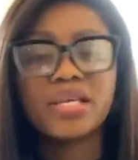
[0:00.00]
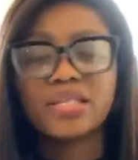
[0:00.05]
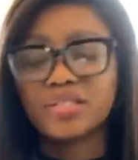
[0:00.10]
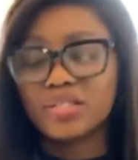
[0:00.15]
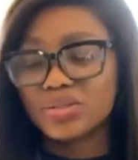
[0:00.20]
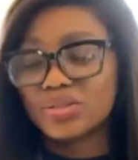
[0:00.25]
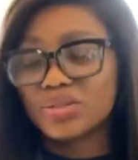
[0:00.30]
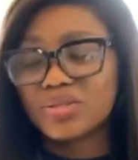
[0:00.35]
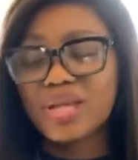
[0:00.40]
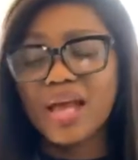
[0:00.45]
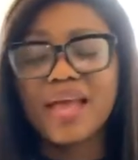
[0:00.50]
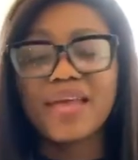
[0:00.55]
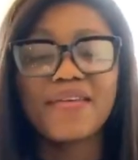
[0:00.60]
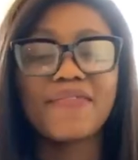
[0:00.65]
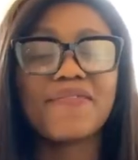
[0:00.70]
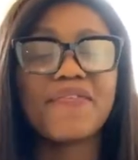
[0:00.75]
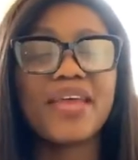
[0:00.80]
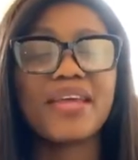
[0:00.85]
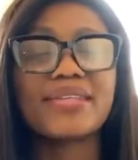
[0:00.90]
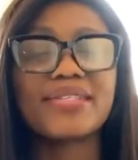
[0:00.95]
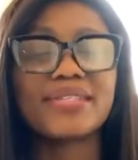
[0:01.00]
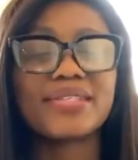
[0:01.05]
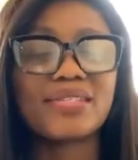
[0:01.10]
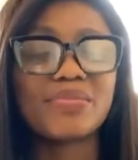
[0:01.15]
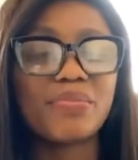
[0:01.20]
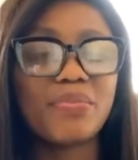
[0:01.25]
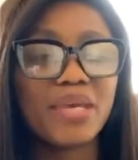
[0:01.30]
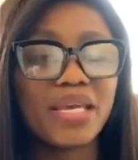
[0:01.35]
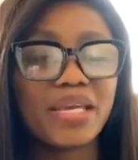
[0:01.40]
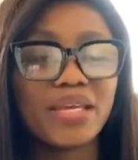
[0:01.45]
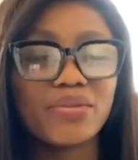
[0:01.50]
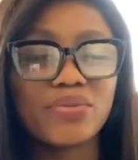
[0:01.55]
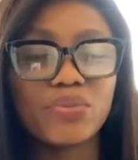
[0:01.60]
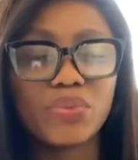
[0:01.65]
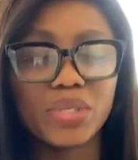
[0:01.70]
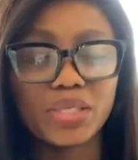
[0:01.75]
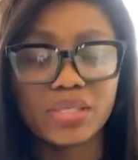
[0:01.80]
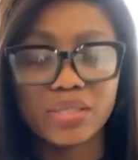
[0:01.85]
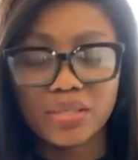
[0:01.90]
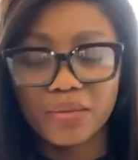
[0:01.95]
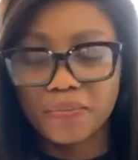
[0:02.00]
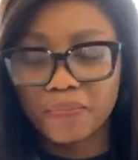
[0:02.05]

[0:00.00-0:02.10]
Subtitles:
The total effect is made with